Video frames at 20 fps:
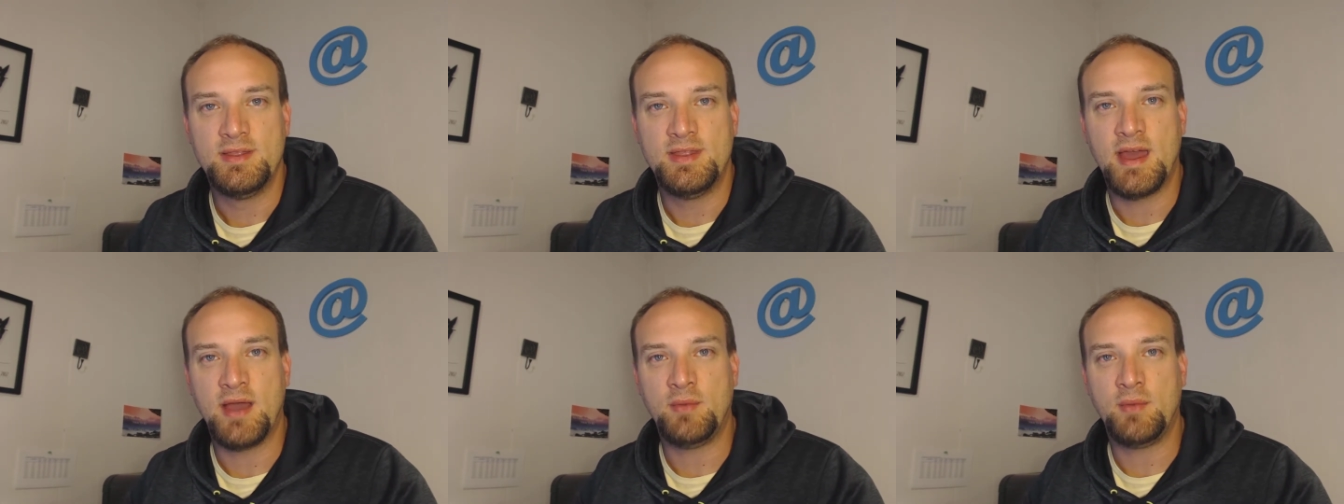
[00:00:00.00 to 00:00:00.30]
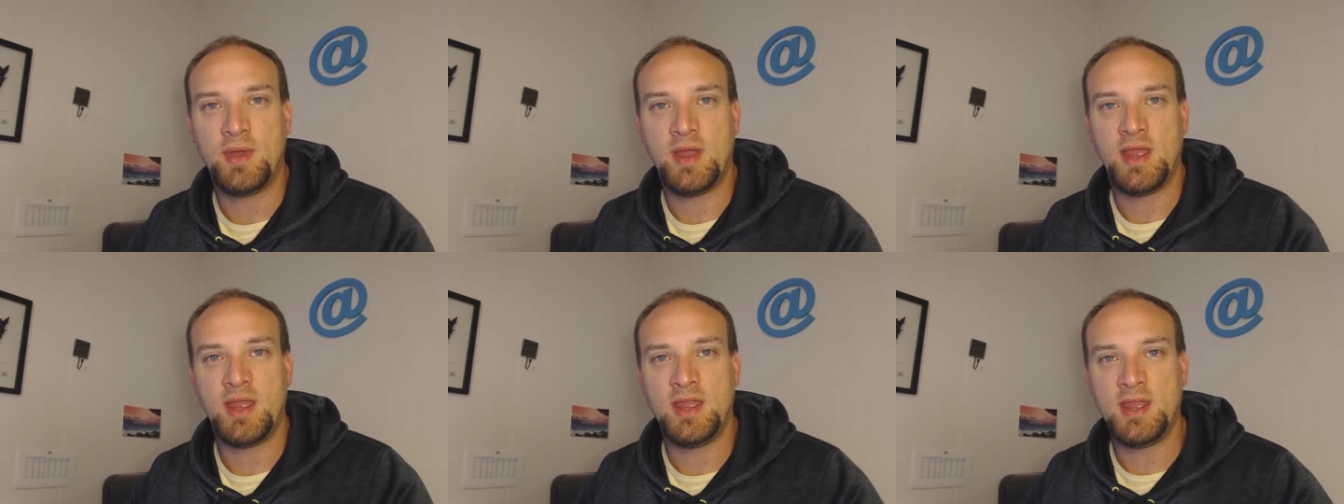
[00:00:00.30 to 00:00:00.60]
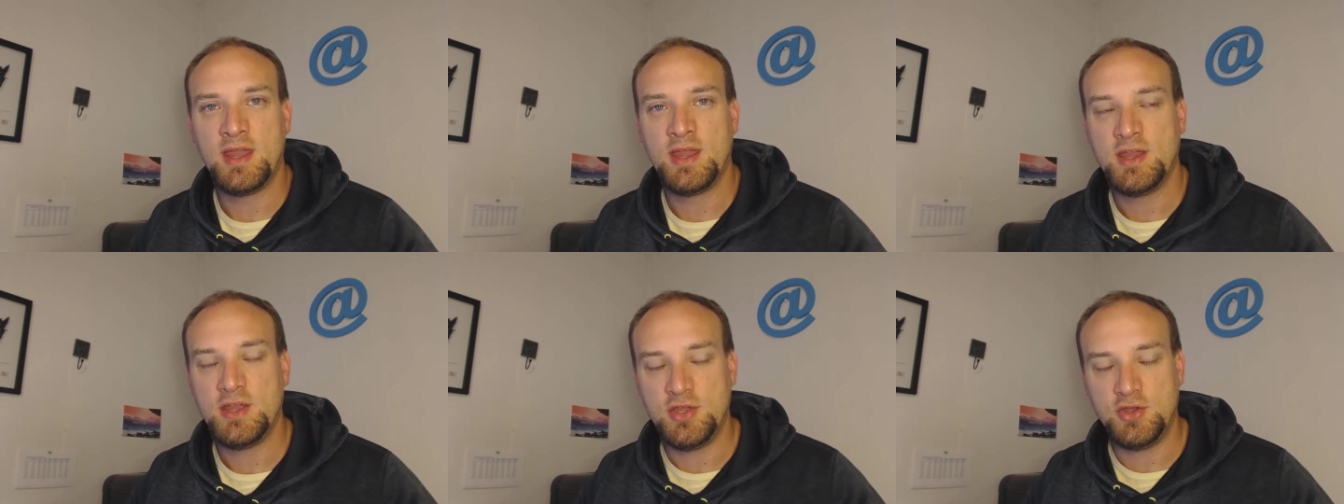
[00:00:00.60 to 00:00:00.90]
That
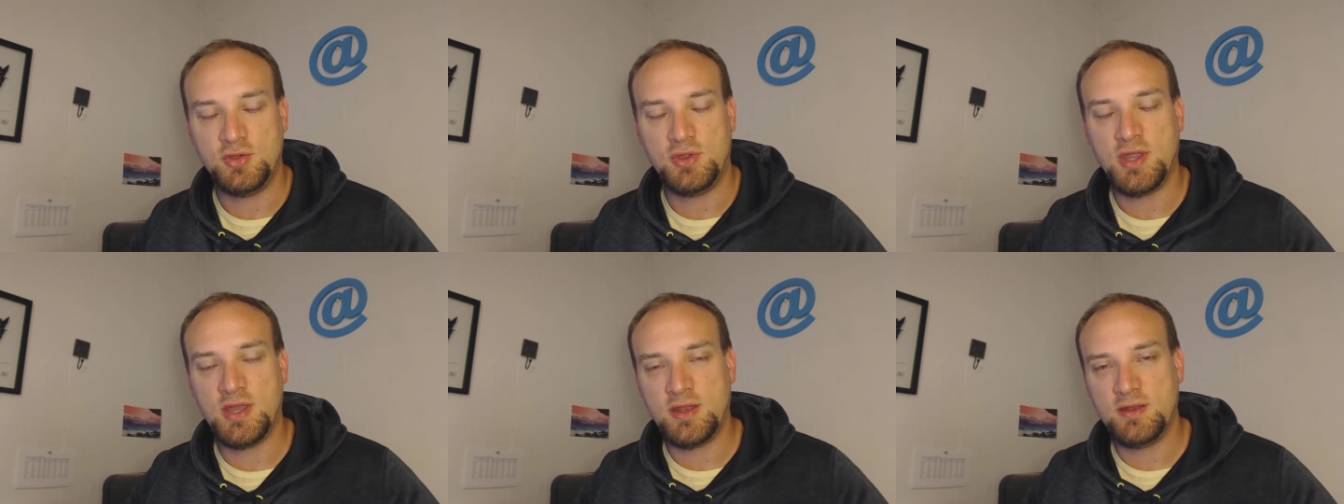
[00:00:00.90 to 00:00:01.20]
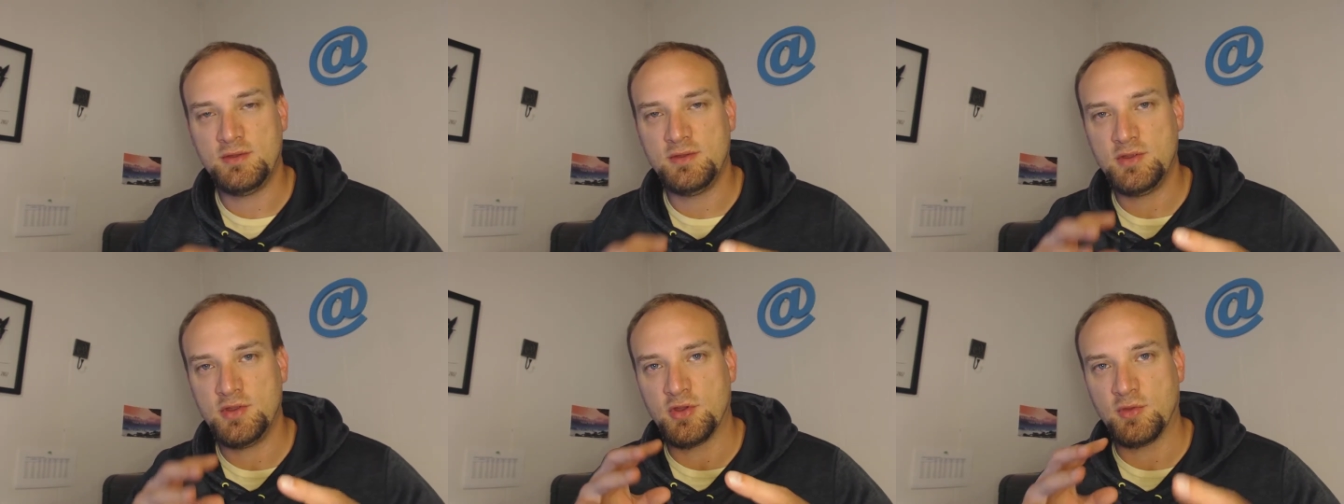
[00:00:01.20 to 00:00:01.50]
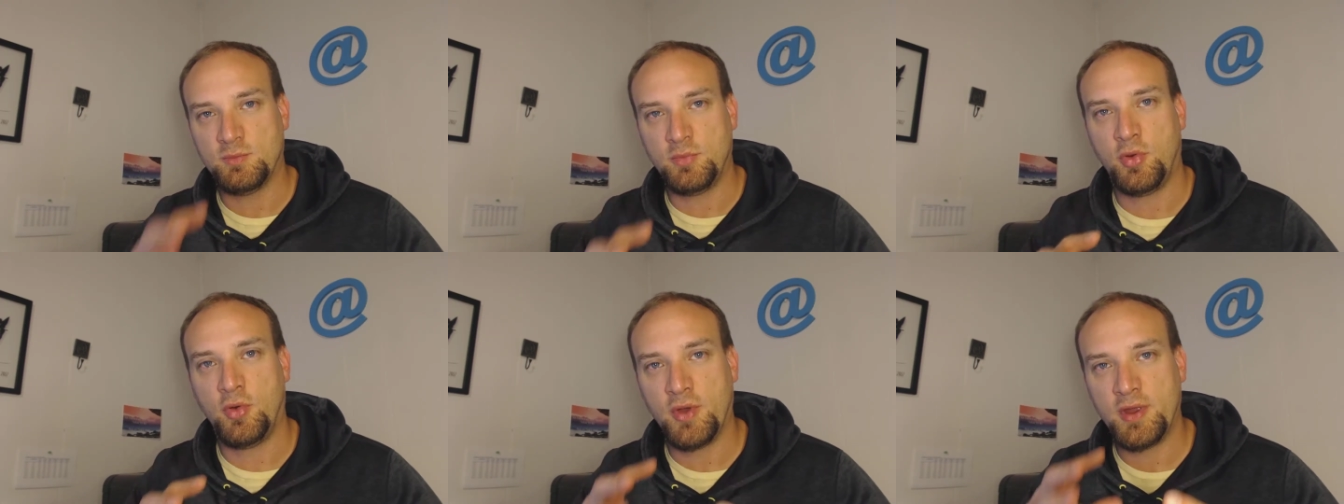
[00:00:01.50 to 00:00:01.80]
way you get
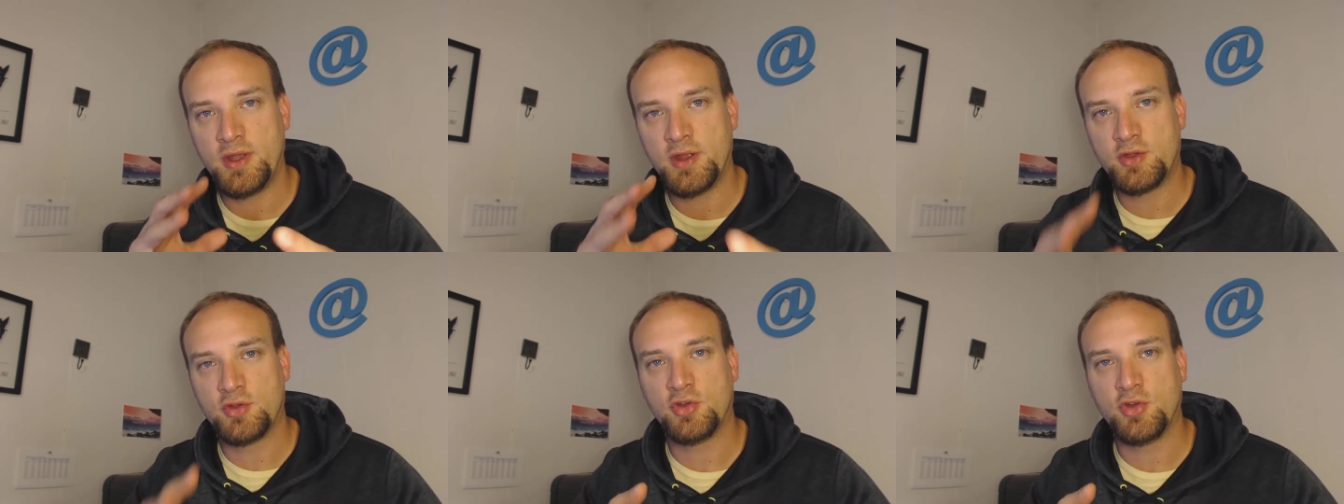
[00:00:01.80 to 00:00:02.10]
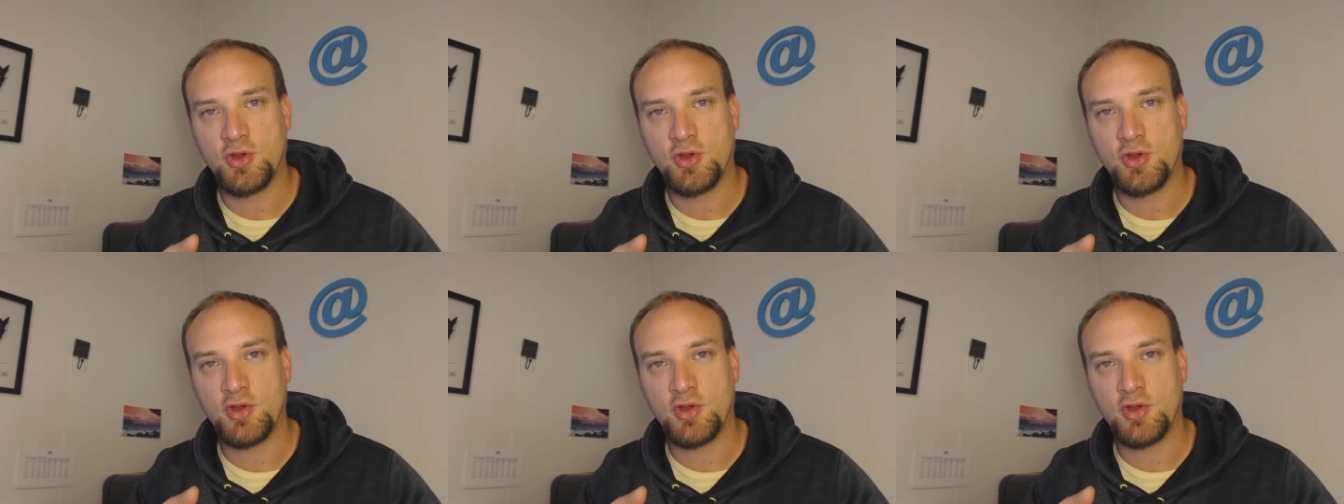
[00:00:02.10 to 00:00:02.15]
your point